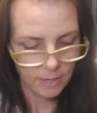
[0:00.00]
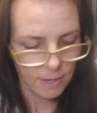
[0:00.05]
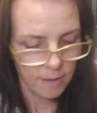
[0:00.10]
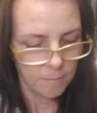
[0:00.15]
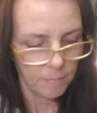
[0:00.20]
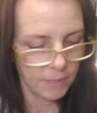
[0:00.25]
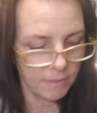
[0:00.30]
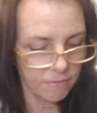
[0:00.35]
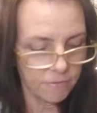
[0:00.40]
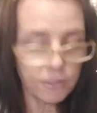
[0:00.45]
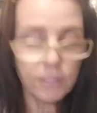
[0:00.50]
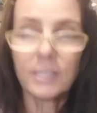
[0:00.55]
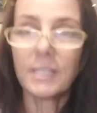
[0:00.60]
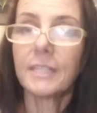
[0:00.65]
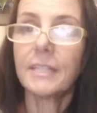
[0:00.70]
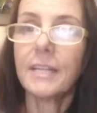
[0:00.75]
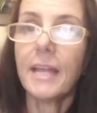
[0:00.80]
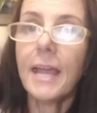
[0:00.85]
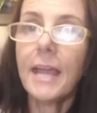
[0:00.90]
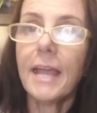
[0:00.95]
But for
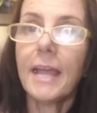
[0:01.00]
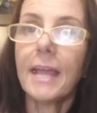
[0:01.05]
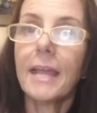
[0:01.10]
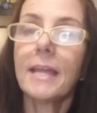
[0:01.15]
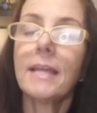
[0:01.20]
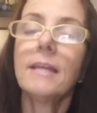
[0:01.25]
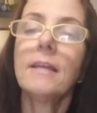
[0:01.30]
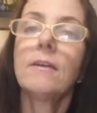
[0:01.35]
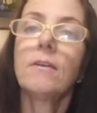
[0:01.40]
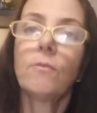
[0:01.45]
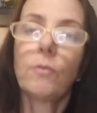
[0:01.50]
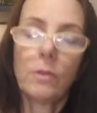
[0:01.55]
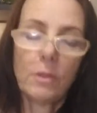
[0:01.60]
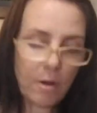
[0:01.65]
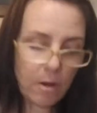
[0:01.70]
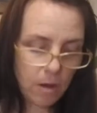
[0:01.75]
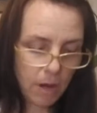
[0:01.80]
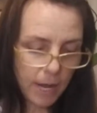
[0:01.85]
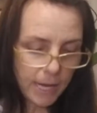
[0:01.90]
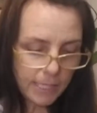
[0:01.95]
today, with
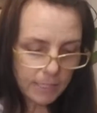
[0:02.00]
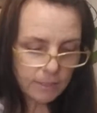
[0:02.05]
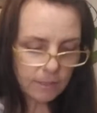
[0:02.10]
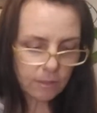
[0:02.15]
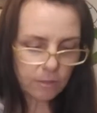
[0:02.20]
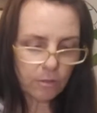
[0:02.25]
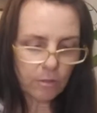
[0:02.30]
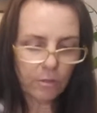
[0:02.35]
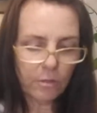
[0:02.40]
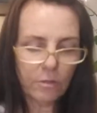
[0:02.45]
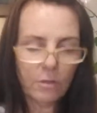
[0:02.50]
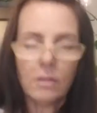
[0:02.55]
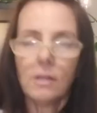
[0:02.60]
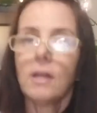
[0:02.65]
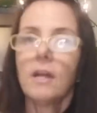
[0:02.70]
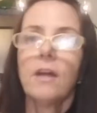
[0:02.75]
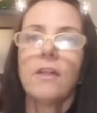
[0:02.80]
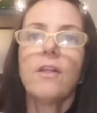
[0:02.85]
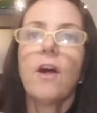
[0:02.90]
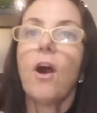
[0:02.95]
our icicle,
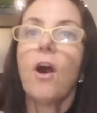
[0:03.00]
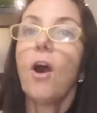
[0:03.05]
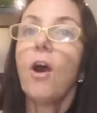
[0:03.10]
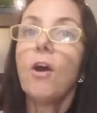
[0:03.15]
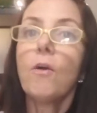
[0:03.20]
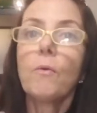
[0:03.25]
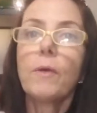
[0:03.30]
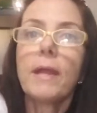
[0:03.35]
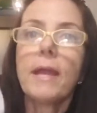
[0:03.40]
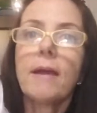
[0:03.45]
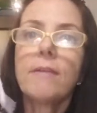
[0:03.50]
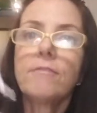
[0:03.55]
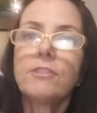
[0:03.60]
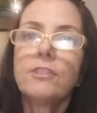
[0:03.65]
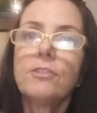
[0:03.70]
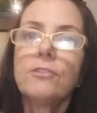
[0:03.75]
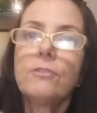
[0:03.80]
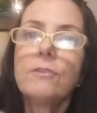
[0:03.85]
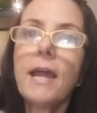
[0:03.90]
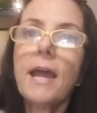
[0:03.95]
all we have to
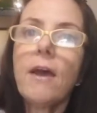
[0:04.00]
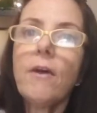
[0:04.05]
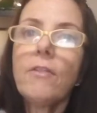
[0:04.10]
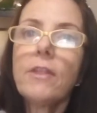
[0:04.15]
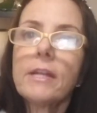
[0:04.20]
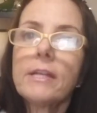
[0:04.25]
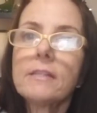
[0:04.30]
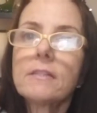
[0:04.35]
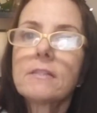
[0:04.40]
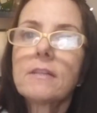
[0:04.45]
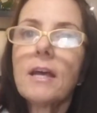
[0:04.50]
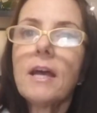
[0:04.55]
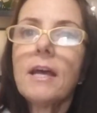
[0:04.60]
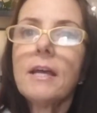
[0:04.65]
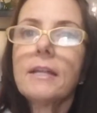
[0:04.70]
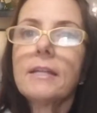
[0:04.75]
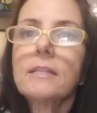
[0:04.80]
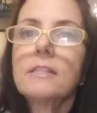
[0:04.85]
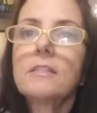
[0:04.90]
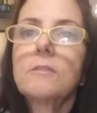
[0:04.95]
do now that it's
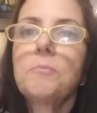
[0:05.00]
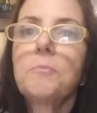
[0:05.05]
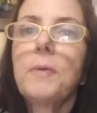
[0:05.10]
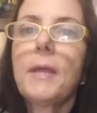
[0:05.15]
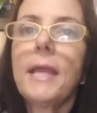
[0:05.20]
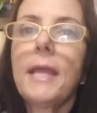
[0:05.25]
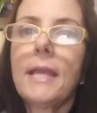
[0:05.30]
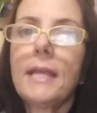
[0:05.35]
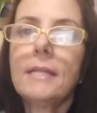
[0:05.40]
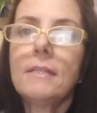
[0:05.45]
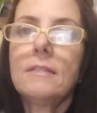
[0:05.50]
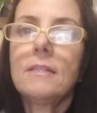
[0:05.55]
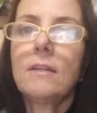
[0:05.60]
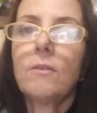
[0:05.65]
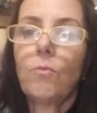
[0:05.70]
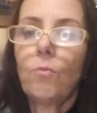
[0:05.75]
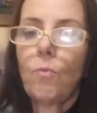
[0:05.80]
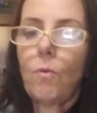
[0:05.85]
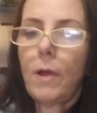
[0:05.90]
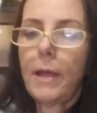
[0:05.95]
cut is paint
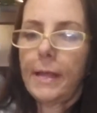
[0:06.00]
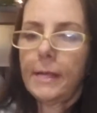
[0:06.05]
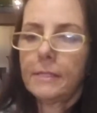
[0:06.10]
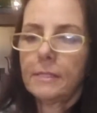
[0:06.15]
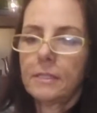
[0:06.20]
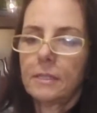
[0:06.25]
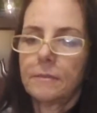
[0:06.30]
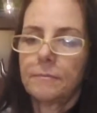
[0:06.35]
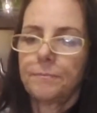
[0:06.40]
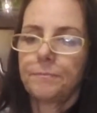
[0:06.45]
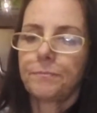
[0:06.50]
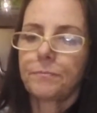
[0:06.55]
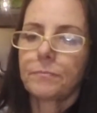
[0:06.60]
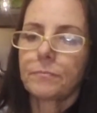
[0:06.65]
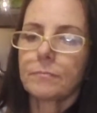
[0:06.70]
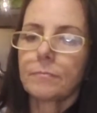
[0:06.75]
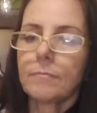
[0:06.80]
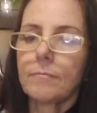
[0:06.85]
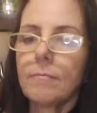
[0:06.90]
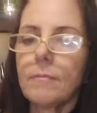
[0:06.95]
it white.
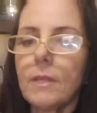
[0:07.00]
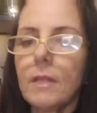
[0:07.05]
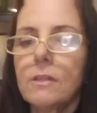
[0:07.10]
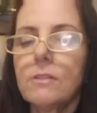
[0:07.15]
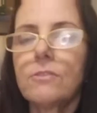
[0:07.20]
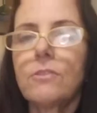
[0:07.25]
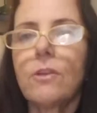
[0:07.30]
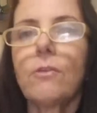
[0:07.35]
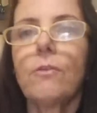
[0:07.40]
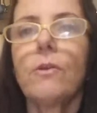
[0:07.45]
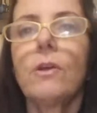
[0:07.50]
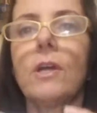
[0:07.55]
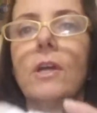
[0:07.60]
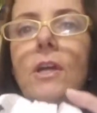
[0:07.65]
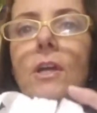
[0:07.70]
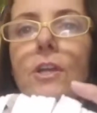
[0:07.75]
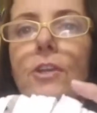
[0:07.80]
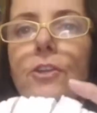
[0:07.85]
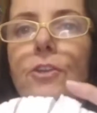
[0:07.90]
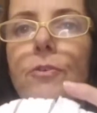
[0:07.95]
So
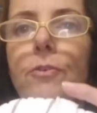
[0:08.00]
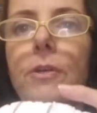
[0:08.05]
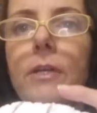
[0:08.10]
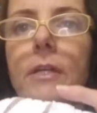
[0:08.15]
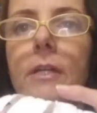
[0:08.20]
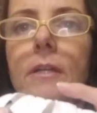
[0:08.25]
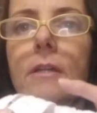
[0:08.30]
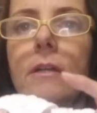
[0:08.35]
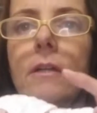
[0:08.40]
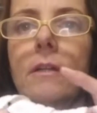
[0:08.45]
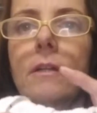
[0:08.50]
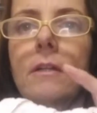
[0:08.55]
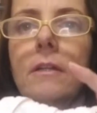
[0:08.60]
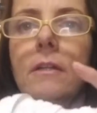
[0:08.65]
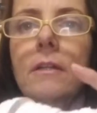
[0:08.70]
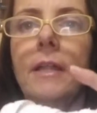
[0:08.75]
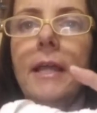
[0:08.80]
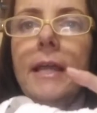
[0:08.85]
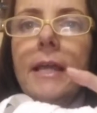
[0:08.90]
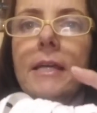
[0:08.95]
you can
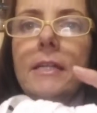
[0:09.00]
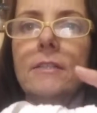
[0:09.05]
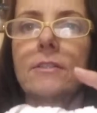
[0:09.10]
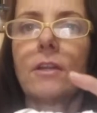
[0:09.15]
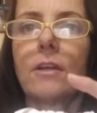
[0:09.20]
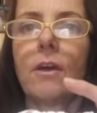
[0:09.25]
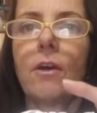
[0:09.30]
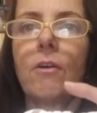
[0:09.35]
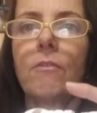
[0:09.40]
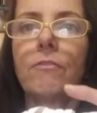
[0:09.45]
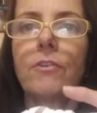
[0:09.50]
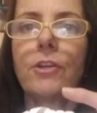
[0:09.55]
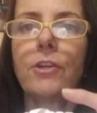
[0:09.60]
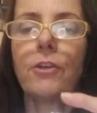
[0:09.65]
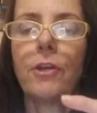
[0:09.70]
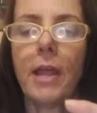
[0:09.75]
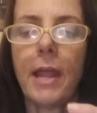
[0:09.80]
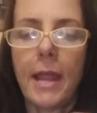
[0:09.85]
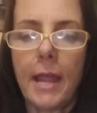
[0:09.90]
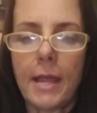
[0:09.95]
lay it over your
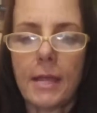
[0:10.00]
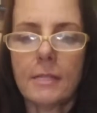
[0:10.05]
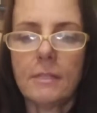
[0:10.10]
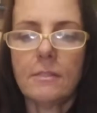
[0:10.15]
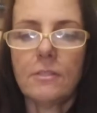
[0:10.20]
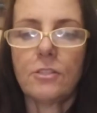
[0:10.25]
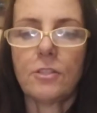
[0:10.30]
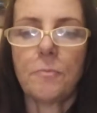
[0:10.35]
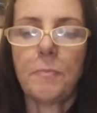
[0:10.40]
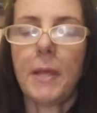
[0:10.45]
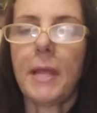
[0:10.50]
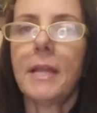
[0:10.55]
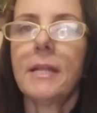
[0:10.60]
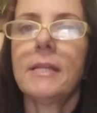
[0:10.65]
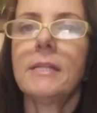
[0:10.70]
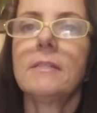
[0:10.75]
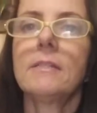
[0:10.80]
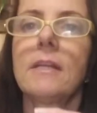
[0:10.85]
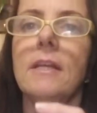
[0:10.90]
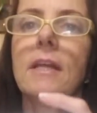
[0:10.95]
hands to paint it.